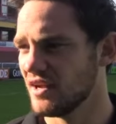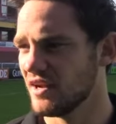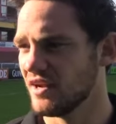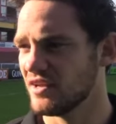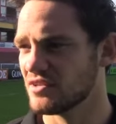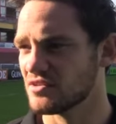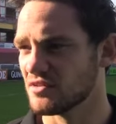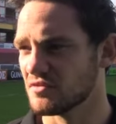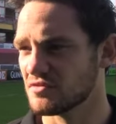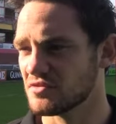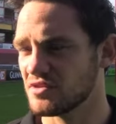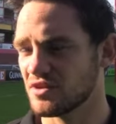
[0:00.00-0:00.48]

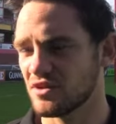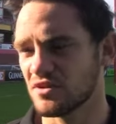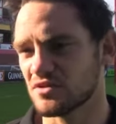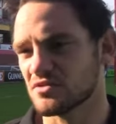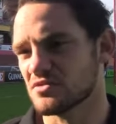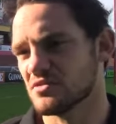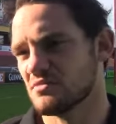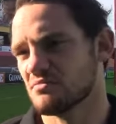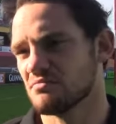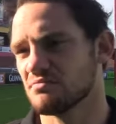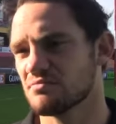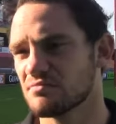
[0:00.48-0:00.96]
he's obviously got
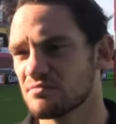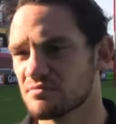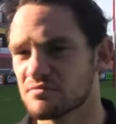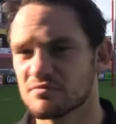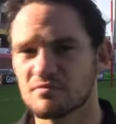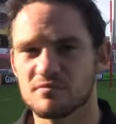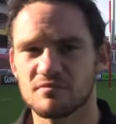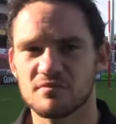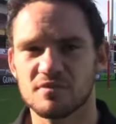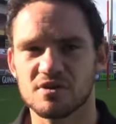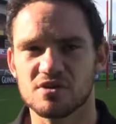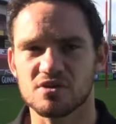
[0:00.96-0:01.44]
some
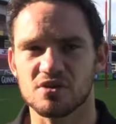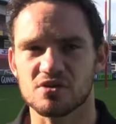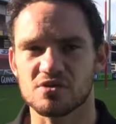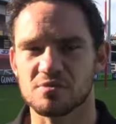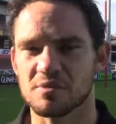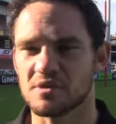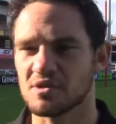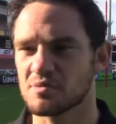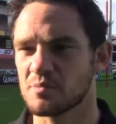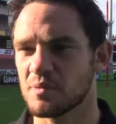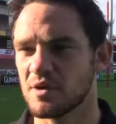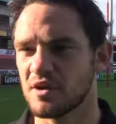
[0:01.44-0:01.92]
he's got
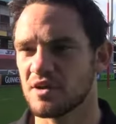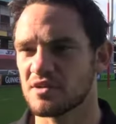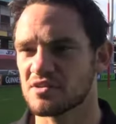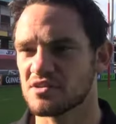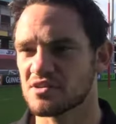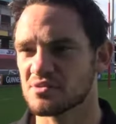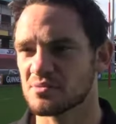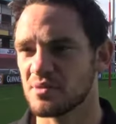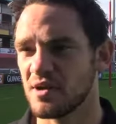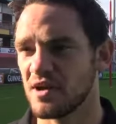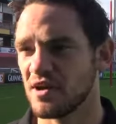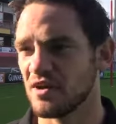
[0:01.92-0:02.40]
some experience
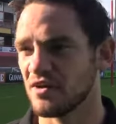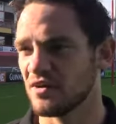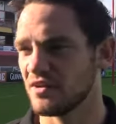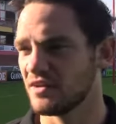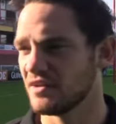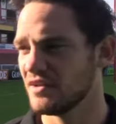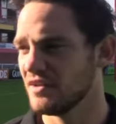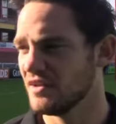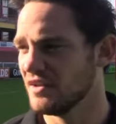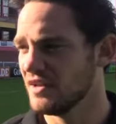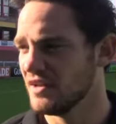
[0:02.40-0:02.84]
as well. And